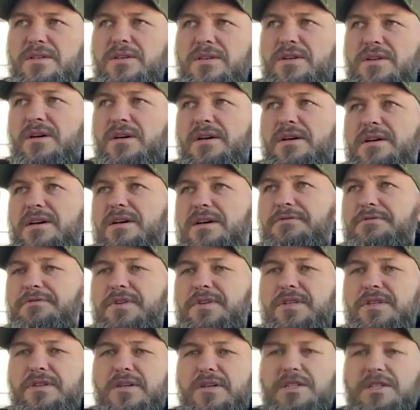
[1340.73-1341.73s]
I
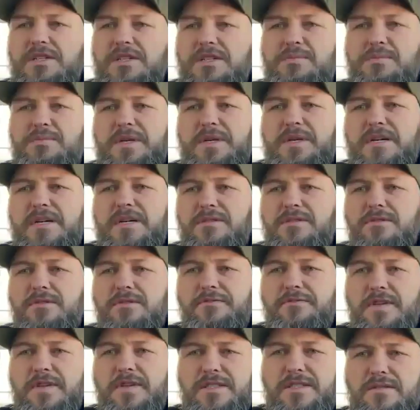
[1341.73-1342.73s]
feel like just being able to
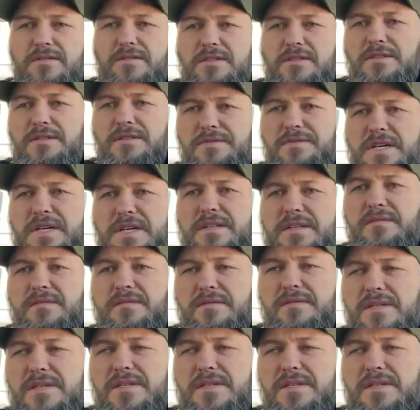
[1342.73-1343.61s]
reflect on the event